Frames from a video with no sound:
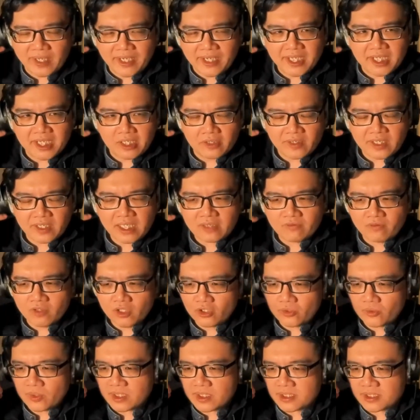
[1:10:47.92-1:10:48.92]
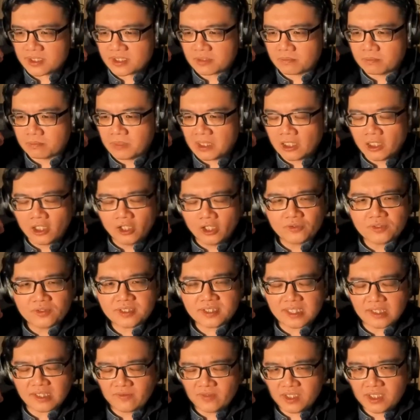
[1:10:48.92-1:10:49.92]
my hearing, even though it's below
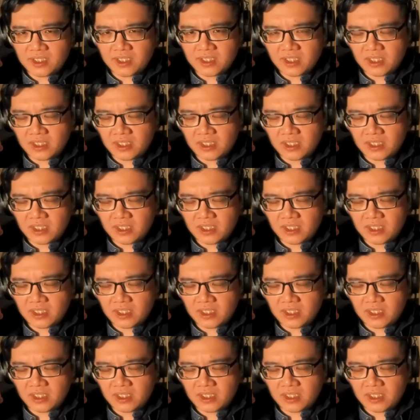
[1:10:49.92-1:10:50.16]
70